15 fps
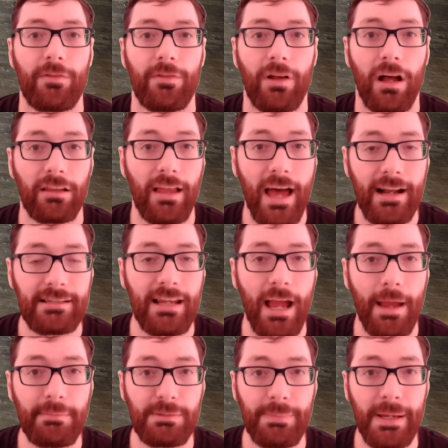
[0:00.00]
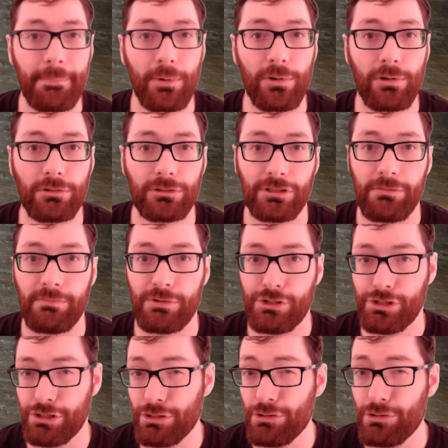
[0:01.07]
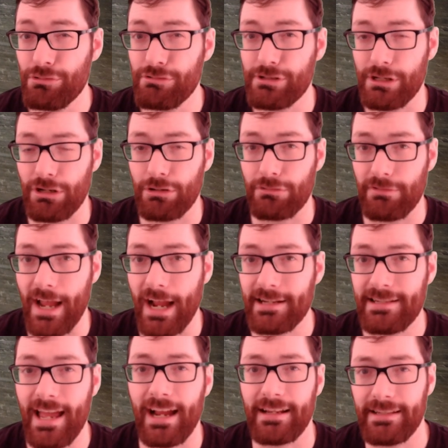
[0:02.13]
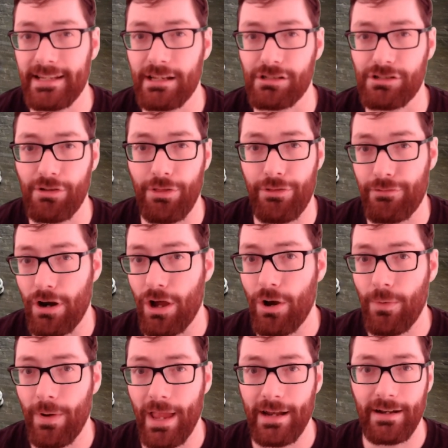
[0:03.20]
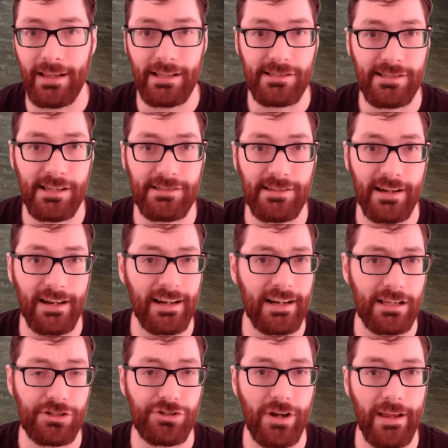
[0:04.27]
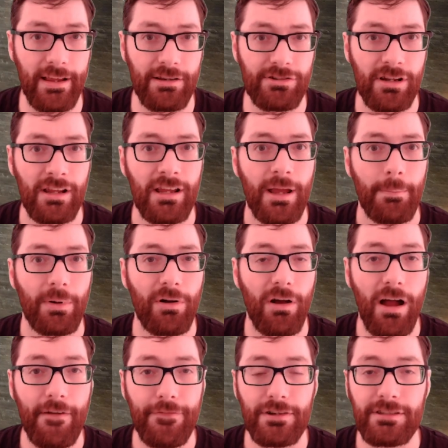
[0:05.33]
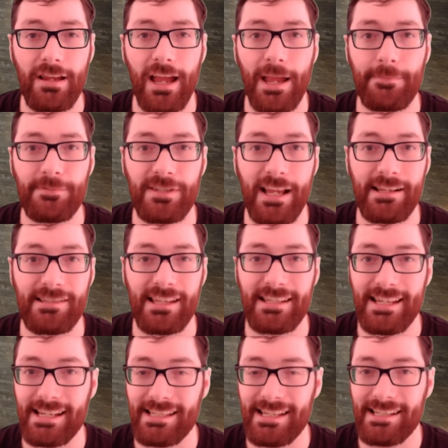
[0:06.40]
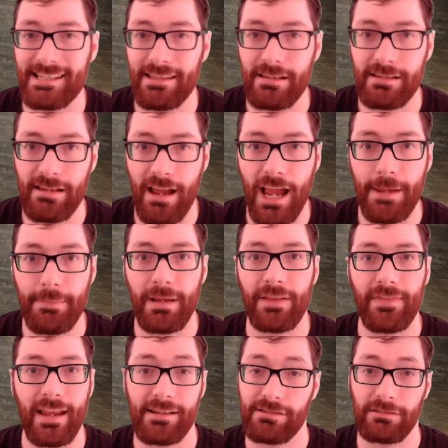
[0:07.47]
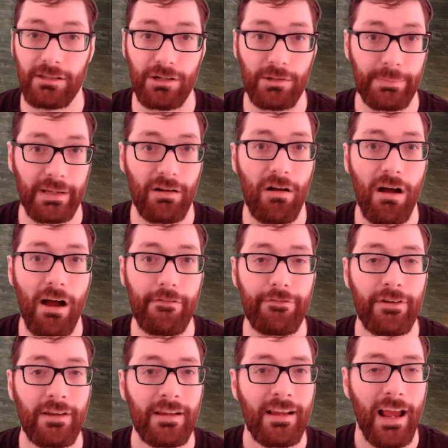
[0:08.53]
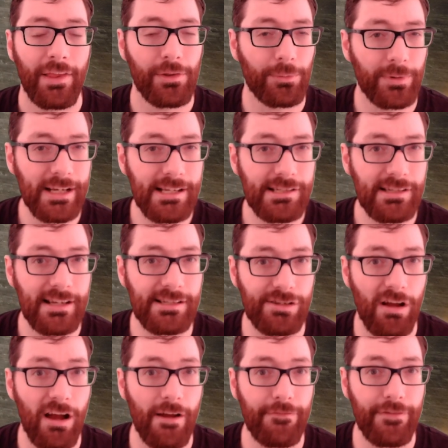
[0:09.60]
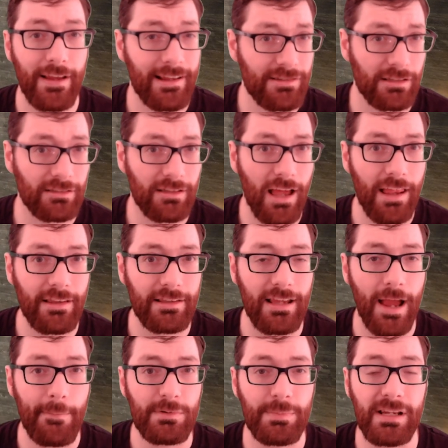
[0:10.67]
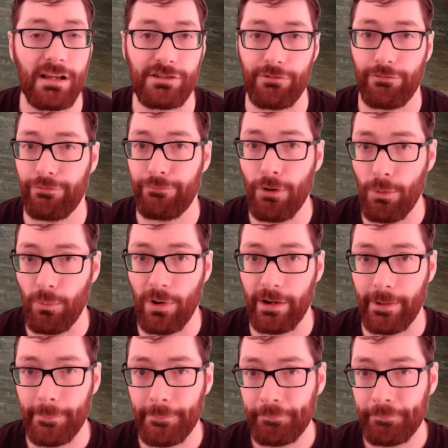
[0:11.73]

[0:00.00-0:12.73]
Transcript: A lot of times people choose correct techniques to throw in an instance and in an exchange, but oftentimes it's the distance and the timing that is a little bit off. And the reason it's off is a lot of times because of footwork.